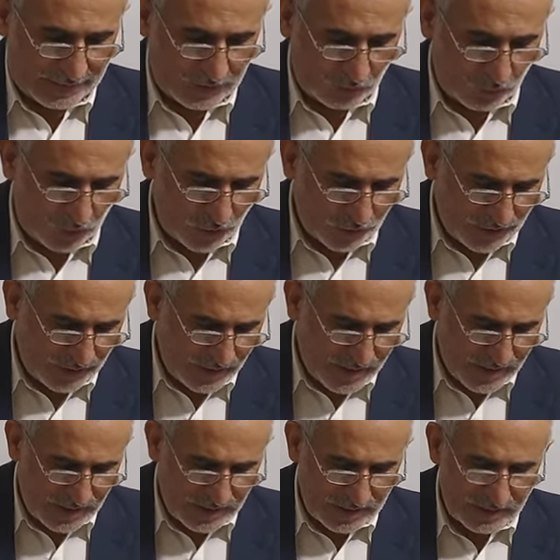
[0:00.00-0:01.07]

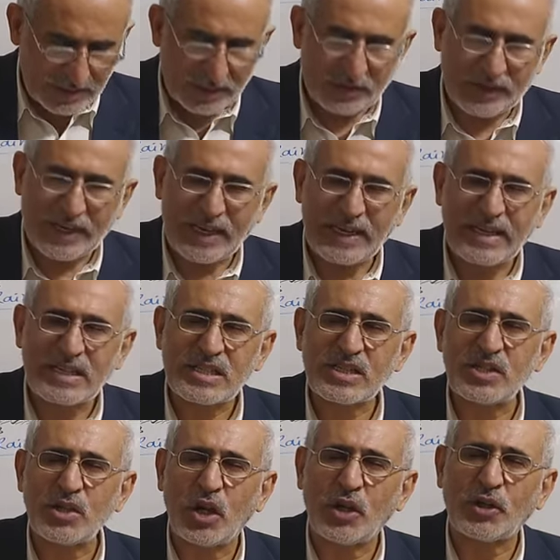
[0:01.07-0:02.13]
The rain
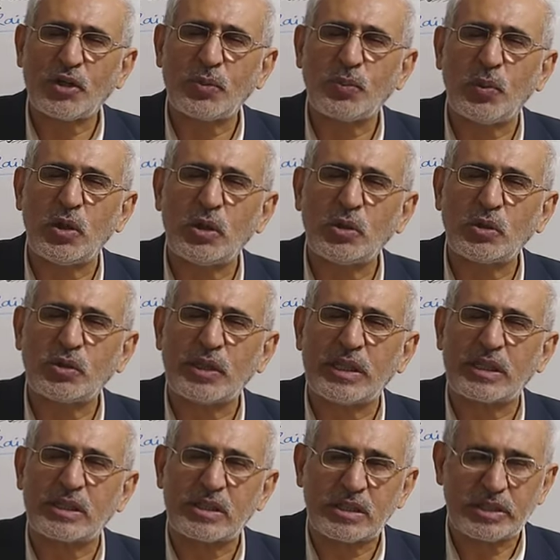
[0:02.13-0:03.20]
is not
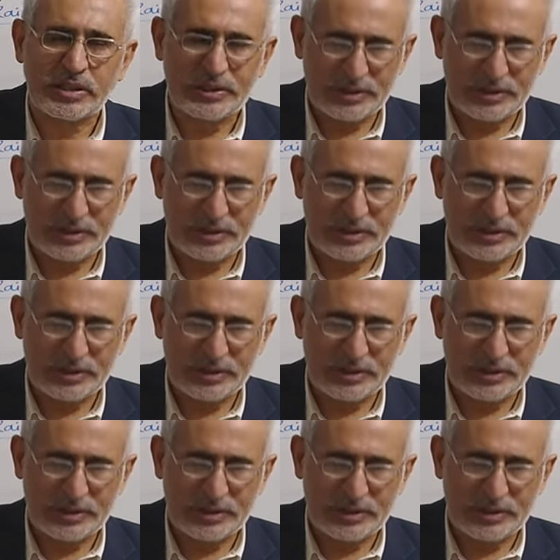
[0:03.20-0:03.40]
polluted.